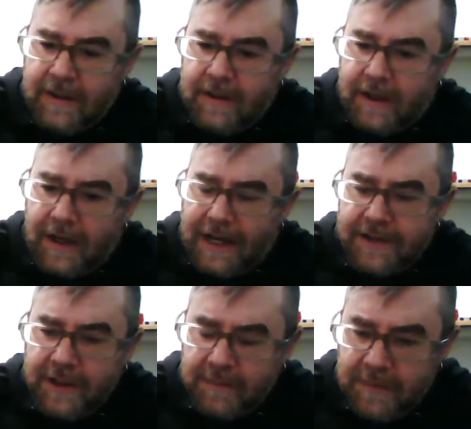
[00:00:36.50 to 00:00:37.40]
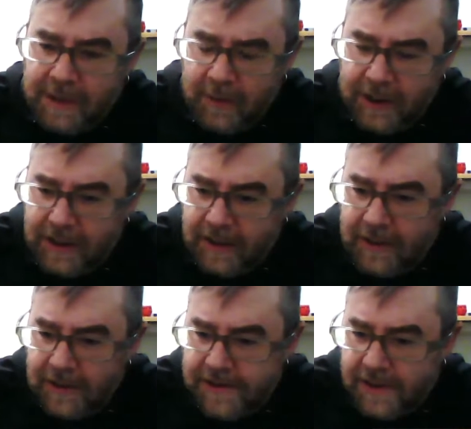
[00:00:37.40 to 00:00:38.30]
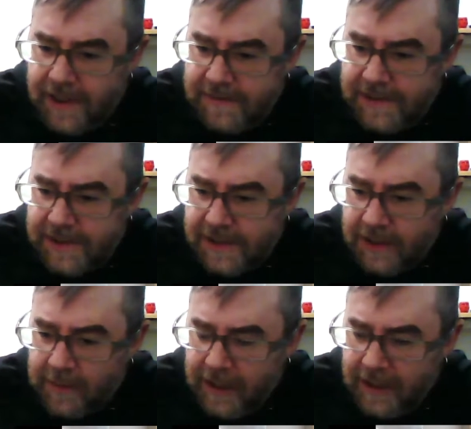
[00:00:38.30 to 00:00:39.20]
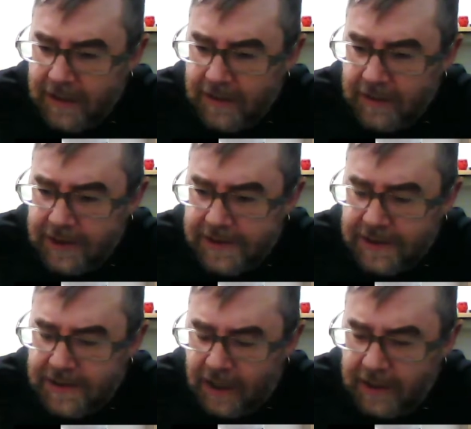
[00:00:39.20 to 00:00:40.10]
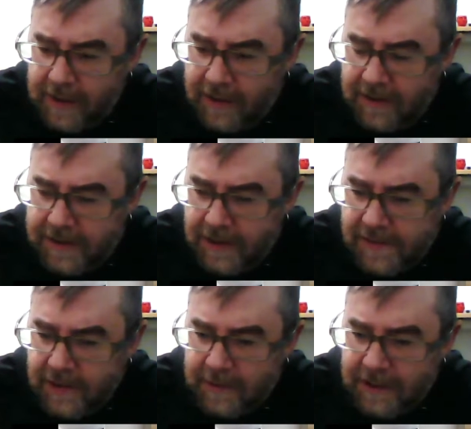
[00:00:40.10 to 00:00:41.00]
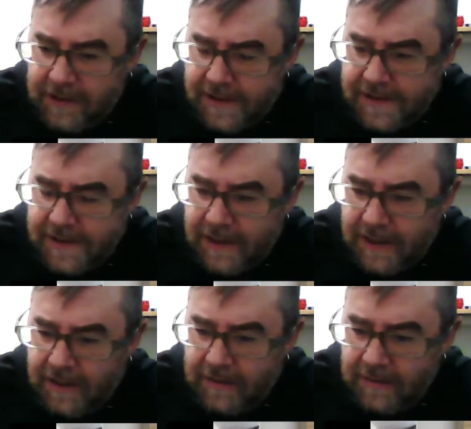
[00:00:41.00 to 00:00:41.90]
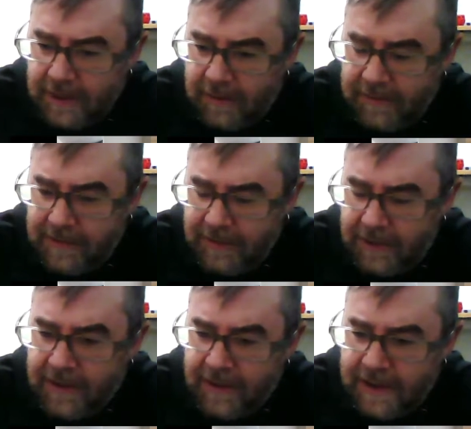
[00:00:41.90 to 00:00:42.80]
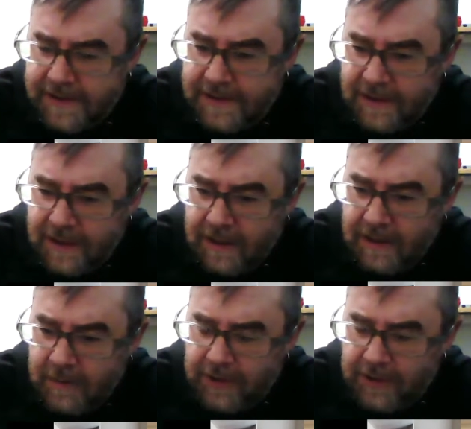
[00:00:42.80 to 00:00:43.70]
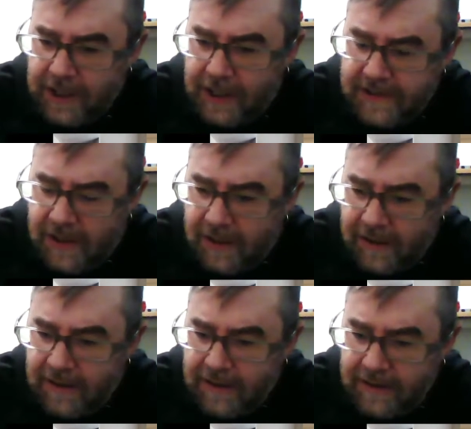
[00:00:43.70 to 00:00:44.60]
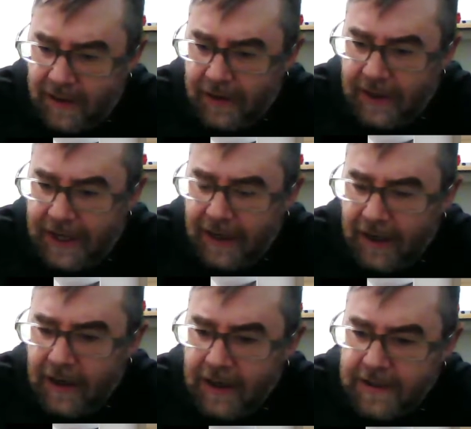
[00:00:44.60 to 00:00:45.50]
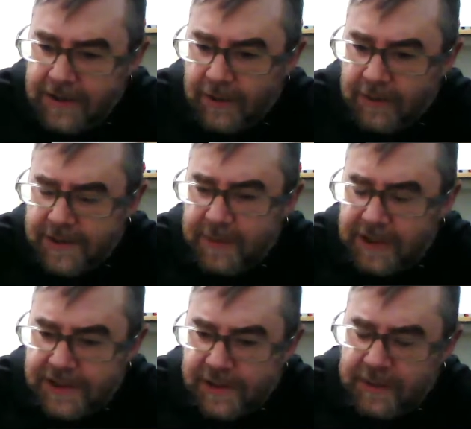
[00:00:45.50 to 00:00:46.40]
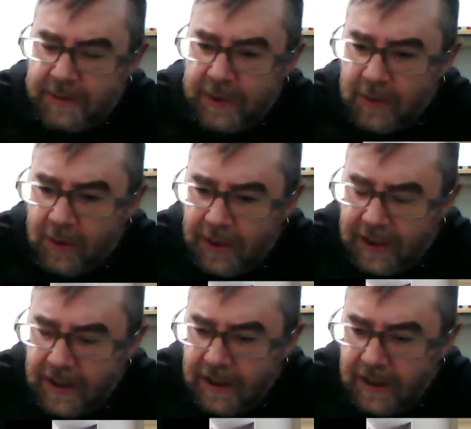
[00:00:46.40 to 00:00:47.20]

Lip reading: Actually, maybe we could introduce ourselves just a little bit. You guys could talk about yourselves a little bit because we've never done this with you guys on air. But this will be recorded